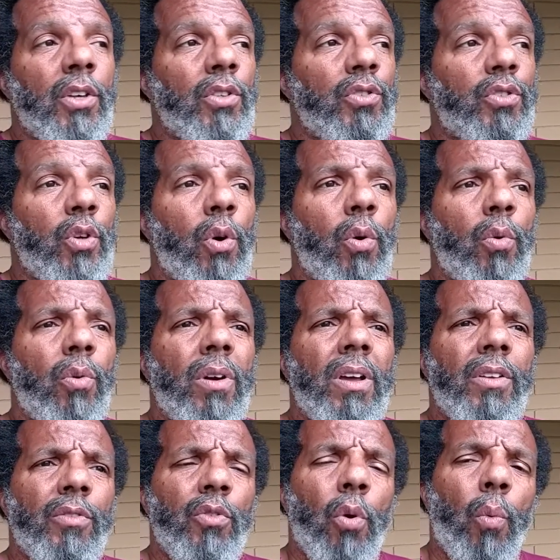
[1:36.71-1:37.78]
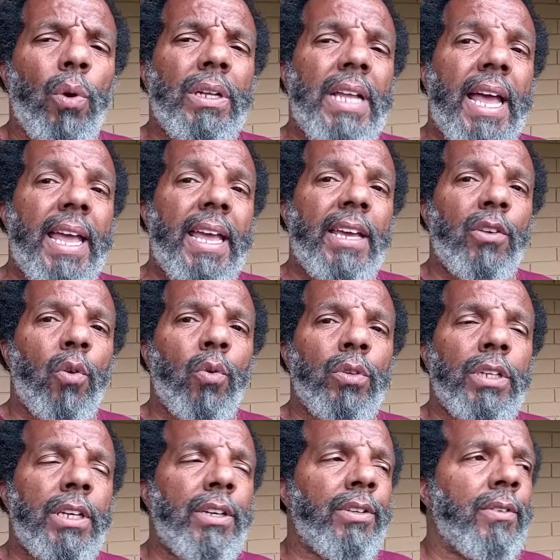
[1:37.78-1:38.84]
So the one I had on
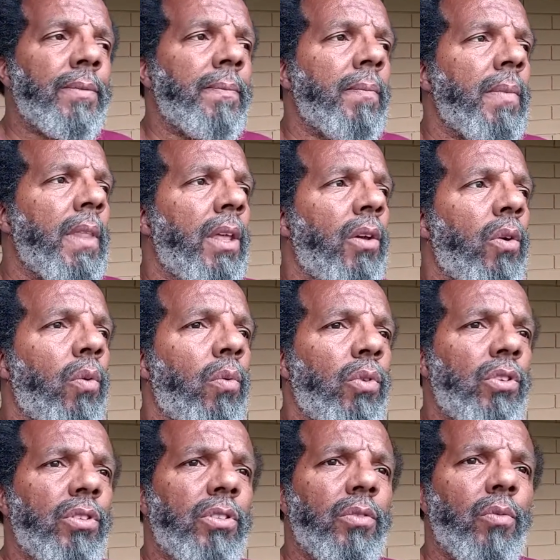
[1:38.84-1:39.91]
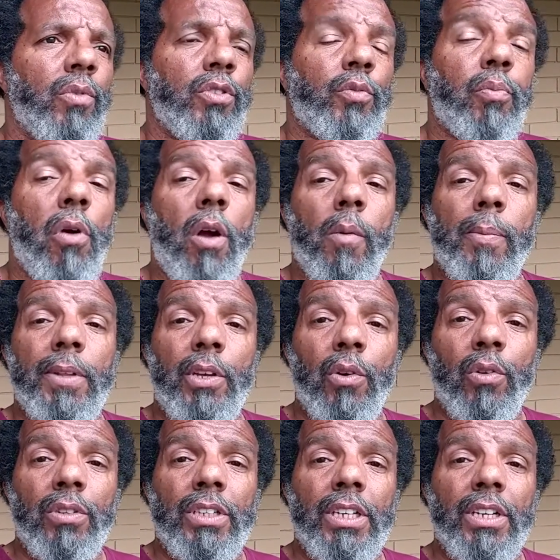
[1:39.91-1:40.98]
there was probably
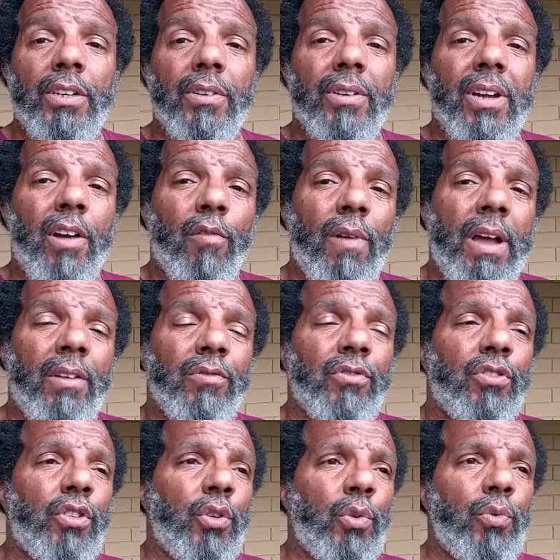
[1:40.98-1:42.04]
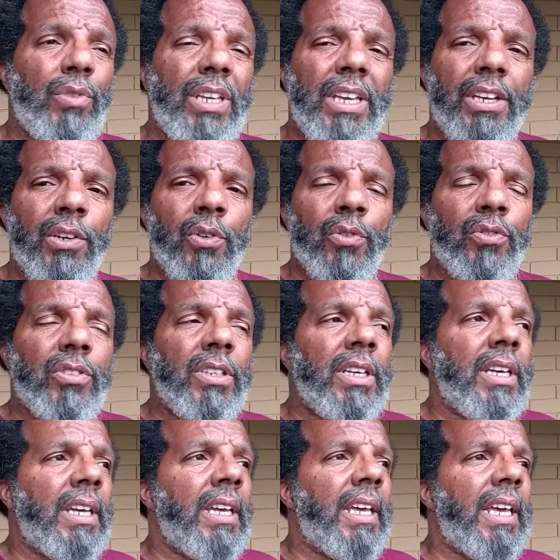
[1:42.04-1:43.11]
on there around 2 years.
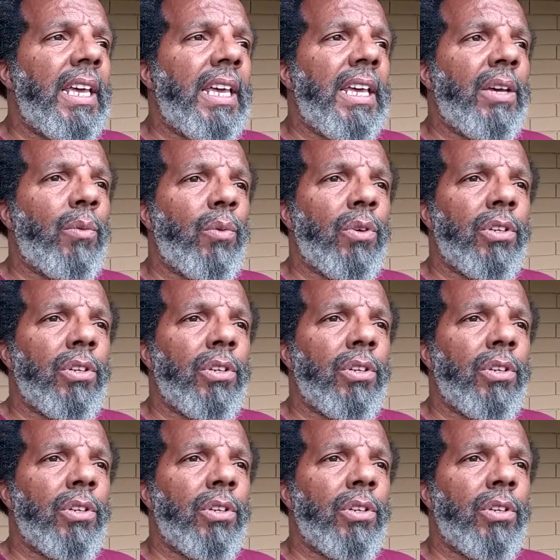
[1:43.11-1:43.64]
It